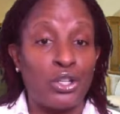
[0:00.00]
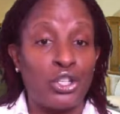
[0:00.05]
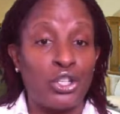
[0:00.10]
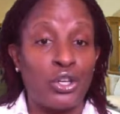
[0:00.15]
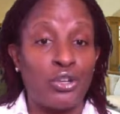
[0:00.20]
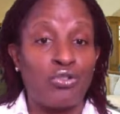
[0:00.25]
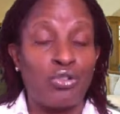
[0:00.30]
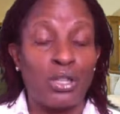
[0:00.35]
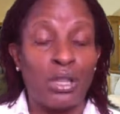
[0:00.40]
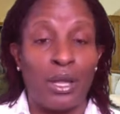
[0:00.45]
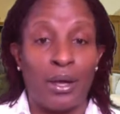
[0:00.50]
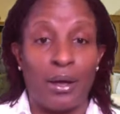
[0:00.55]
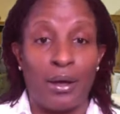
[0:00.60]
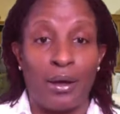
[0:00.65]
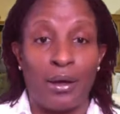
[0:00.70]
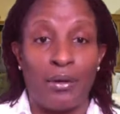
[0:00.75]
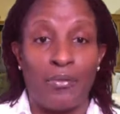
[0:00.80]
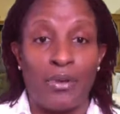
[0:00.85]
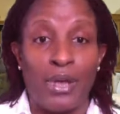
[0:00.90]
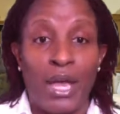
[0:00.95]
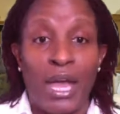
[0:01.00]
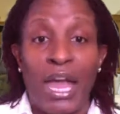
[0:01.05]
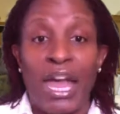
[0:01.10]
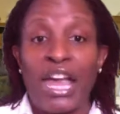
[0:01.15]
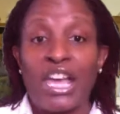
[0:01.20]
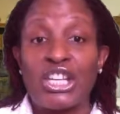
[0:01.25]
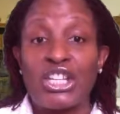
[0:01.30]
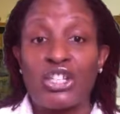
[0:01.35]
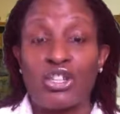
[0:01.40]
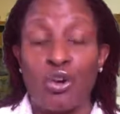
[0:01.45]
children love
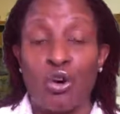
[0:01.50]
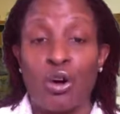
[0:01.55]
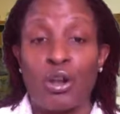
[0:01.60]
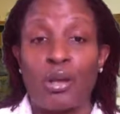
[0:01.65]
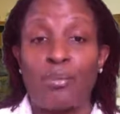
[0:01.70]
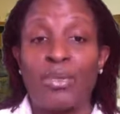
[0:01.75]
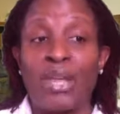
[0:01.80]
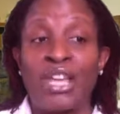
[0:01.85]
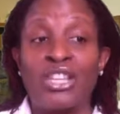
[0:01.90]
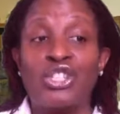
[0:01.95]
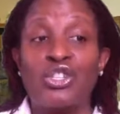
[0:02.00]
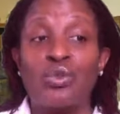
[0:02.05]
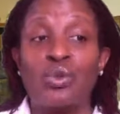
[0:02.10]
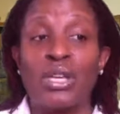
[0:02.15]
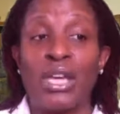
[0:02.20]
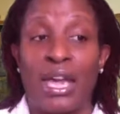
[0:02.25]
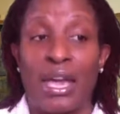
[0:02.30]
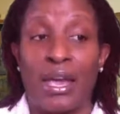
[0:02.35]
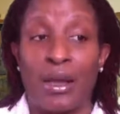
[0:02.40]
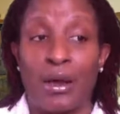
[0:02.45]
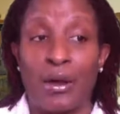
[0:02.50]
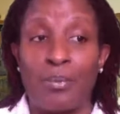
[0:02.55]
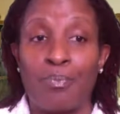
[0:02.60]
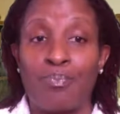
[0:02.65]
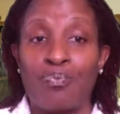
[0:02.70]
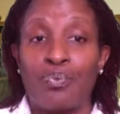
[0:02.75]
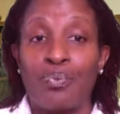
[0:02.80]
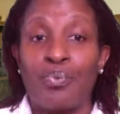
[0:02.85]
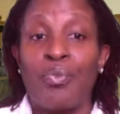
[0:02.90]
and showing them that you care,